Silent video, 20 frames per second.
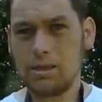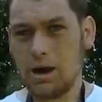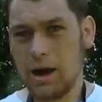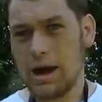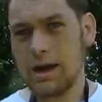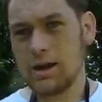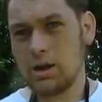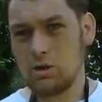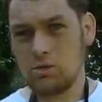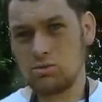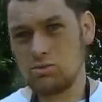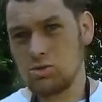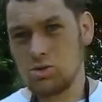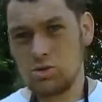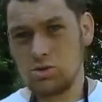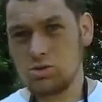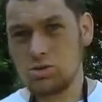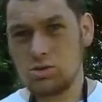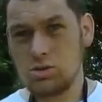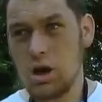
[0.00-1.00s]

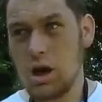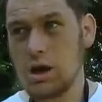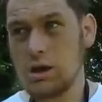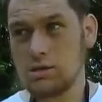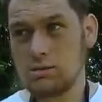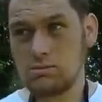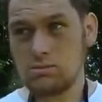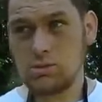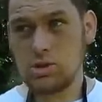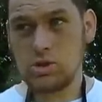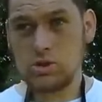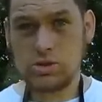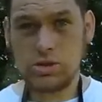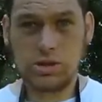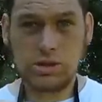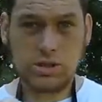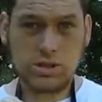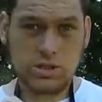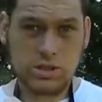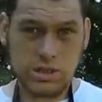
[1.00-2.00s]
I
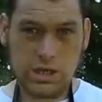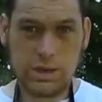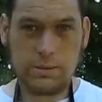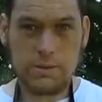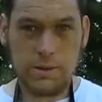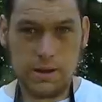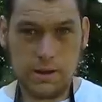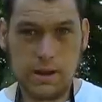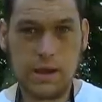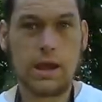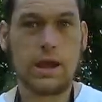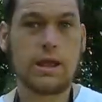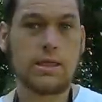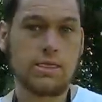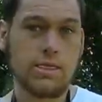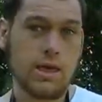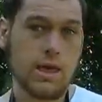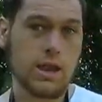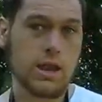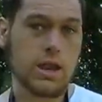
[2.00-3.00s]
usually just keep it
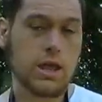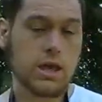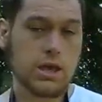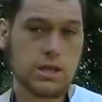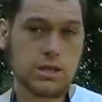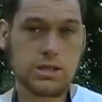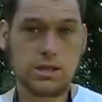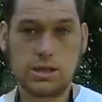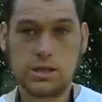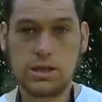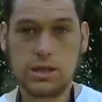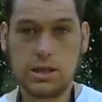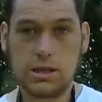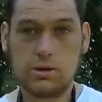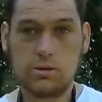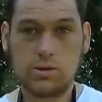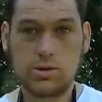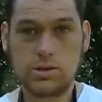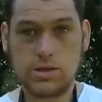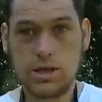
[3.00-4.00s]
and then delete
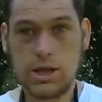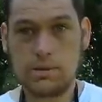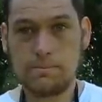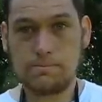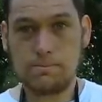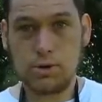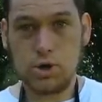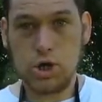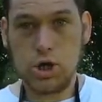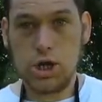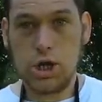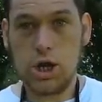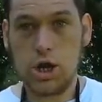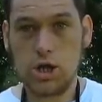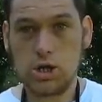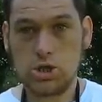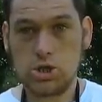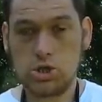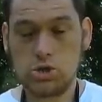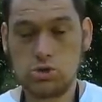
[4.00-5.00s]
it once I burn it
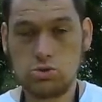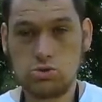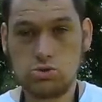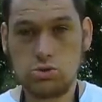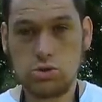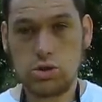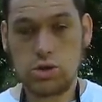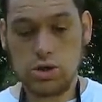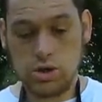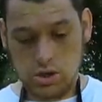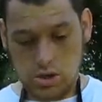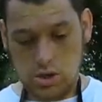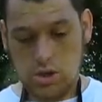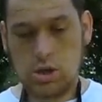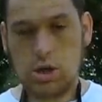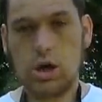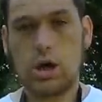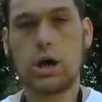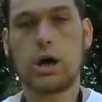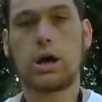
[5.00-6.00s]
onto
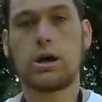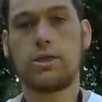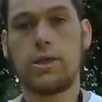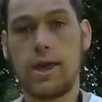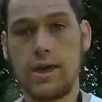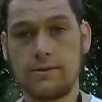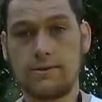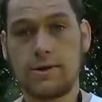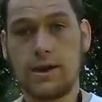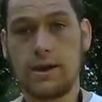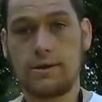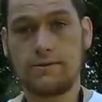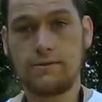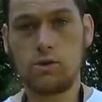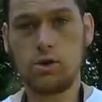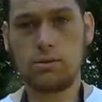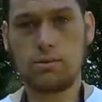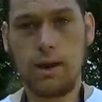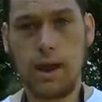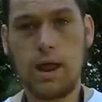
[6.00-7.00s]
the AVI
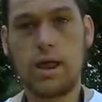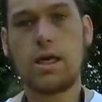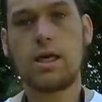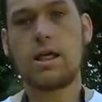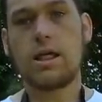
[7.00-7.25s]
format.